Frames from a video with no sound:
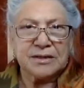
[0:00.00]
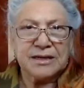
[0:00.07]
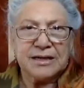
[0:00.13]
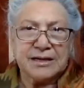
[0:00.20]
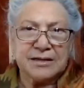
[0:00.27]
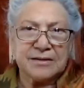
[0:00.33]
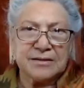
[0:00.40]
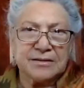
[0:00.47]

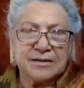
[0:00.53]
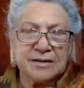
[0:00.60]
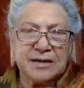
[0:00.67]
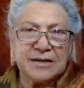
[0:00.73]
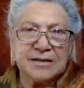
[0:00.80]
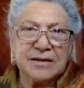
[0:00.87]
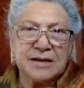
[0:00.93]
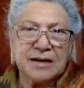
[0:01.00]
and
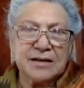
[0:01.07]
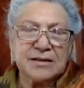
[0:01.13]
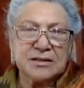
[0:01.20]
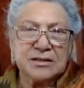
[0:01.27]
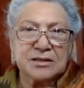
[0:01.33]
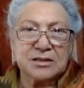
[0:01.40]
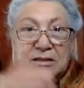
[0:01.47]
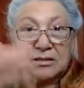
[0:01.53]

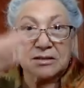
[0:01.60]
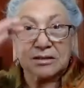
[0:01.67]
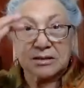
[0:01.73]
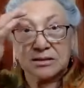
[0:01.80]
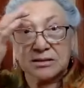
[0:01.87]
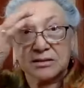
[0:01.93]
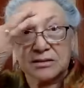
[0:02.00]
acknowledged us